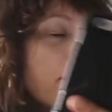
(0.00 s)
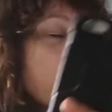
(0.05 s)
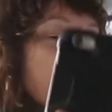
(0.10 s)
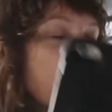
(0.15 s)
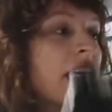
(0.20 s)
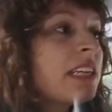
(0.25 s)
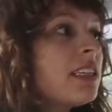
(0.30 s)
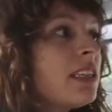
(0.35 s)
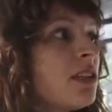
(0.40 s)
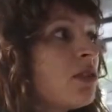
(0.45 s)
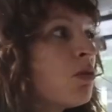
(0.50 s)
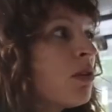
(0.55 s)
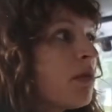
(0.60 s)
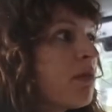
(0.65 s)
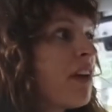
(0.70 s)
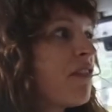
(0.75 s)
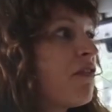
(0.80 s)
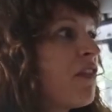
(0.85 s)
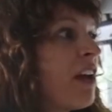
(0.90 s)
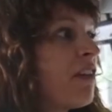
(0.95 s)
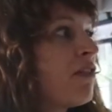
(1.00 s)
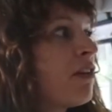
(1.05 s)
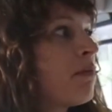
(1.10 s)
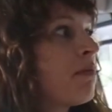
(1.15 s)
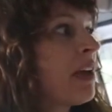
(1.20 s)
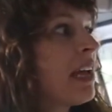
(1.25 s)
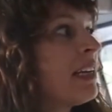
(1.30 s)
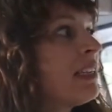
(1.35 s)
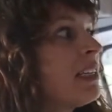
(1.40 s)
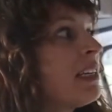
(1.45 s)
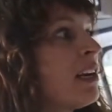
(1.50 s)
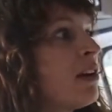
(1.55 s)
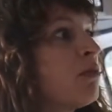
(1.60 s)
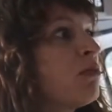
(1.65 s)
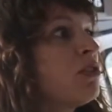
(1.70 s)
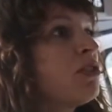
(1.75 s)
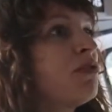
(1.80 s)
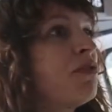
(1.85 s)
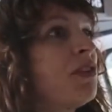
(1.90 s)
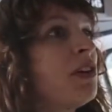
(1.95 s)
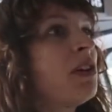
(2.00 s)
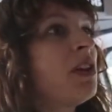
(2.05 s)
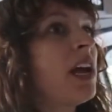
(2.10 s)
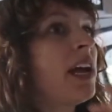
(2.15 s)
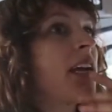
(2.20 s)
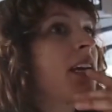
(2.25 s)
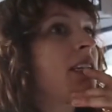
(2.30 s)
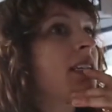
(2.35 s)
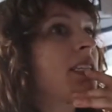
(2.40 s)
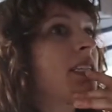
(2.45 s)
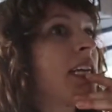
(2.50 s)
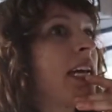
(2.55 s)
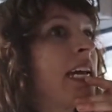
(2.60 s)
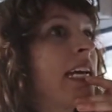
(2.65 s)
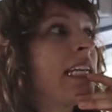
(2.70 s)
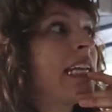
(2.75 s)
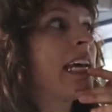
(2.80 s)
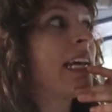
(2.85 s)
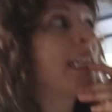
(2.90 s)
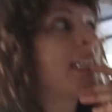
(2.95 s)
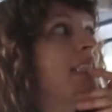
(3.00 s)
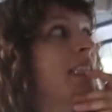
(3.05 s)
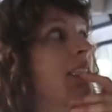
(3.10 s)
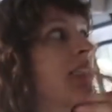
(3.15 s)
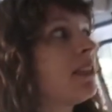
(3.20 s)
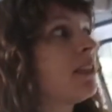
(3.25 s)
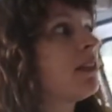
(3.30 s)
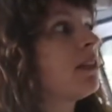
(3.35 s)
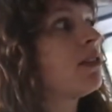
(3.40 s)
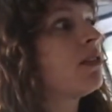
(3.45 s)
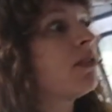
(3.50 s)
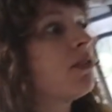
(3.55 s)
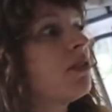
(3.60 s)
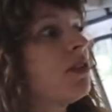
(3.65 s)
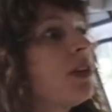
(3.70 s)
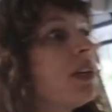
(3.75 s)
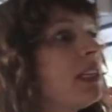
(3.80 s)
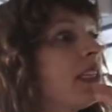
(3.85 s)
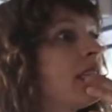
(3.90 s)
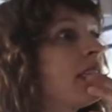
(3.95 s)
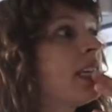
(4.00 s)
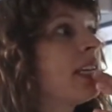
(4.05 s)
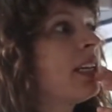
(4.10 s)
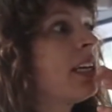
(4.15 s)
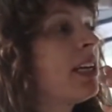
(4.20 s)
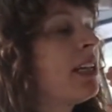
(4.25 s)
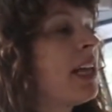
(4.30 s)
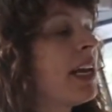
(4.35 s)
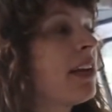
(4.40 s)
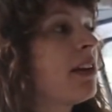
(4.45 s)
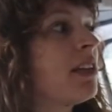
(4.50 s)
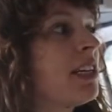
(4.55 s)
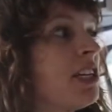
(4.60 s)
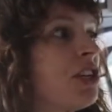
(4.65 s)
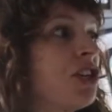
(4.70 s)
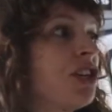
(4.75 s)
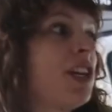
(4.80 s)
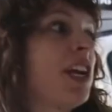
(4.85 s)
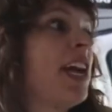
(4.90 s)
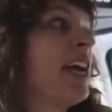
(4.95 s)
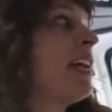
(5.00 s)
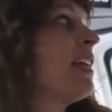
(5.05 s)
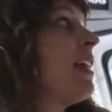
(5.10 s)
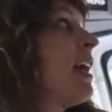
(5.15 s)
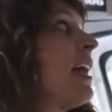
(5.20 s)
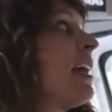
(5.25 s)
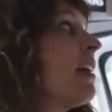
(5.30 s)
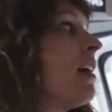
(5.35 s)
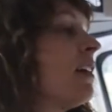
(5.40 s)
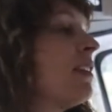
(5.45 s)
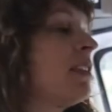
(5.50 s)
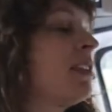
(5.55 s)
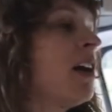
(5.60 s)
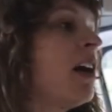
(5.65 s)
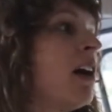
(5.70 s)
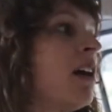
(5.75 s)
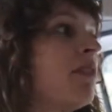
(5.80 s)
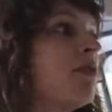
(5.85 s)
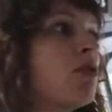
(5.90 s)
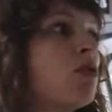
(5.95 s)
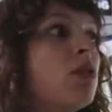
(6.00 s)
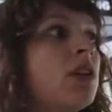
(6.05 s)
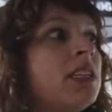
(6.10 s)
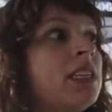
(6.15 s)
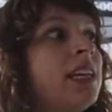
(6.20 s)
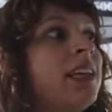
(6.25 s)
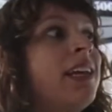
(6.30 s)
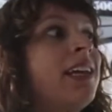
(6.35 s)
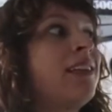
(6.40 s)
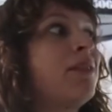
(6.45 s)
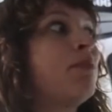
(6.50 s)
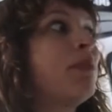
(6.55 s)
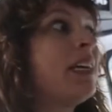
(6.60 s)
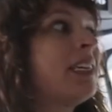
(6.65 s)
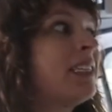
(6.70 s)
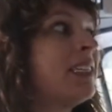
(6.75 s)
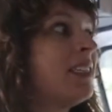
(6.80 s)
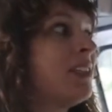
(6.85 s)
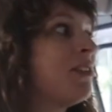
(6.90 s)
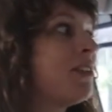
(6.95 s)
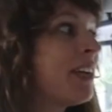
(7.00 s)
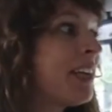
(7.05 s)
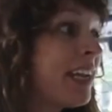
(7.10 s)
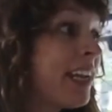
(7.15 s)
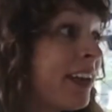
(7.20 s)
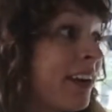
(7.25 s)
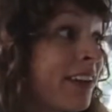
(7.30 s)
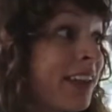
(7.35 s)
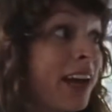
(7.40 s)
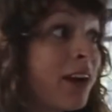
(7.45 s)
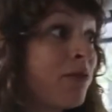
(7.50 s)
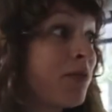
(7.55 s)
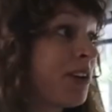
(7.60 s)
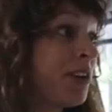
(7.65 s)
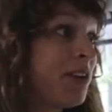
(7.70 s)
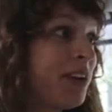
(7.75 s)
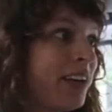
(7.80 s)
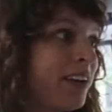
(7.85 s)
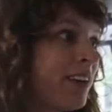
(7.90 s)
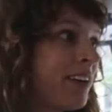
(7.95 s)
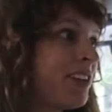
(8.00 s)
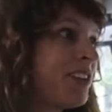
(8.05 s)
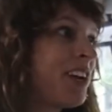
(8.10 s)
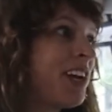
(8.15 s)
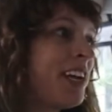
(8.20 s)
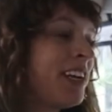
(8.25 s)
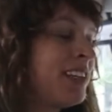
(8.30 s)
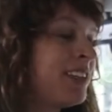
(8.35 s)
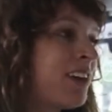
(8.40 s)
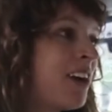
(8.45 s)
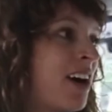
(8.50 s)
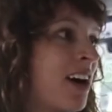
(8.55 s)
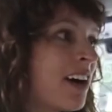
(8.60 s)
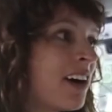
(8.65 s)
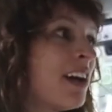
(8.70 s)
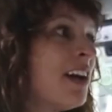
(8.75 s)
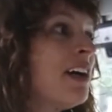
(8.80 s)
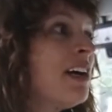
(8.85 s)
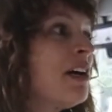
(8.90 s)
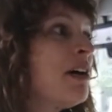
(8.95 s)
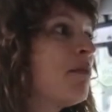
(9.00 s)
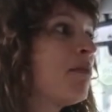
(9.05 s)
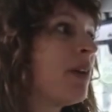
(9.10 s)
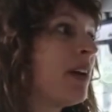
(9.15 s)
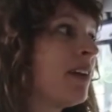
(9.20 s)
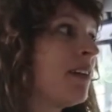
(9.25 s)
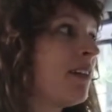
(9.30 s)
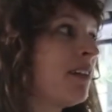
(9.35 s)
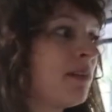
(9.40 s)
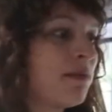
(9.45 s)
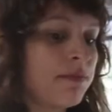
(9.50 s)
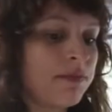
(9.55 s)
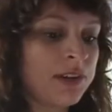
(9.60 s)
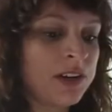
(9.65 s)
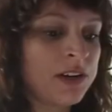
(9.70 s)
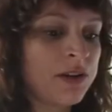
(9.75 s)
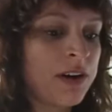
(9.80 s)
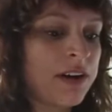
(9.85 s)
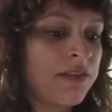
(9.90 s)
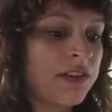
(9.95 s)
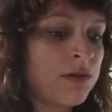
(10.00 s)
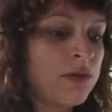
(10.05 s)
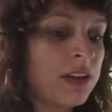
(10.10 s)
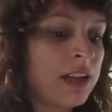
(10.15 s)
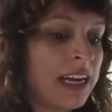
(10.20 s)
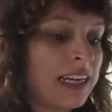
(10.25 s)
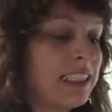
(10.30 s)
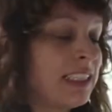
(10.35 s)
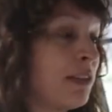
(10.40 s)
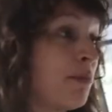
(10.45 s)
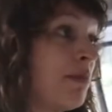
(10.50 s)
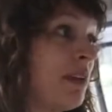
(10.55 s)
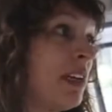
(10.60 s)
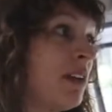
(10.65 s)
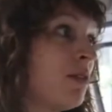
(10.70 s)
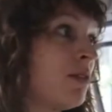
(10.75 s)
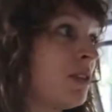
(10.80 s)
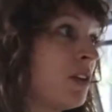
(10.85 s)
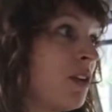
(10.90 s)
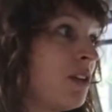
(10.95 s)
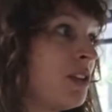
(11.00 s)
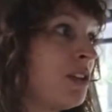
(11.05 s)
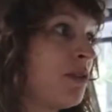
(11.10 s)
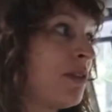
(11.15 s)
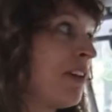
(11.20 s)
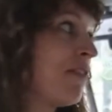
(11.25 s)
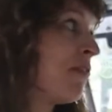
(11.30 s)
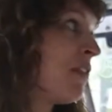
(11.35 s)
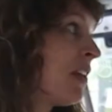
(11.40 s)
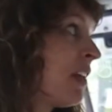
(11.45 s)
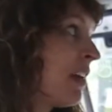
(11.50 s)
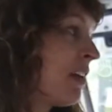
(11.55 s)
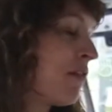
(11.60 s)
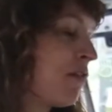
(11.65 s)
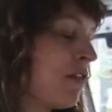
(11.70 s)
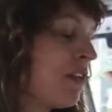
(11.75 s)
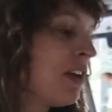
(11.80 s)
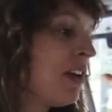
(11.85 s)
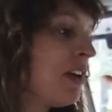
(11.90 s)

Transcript: Pixies are one of my favorite bands, and I almost feel like saying that is silly, like cliche, like, duh, of course I like the Pixies. You can hear that when you hear a giant dog. But, you know, everyone likes the Beatles also, and I feel like if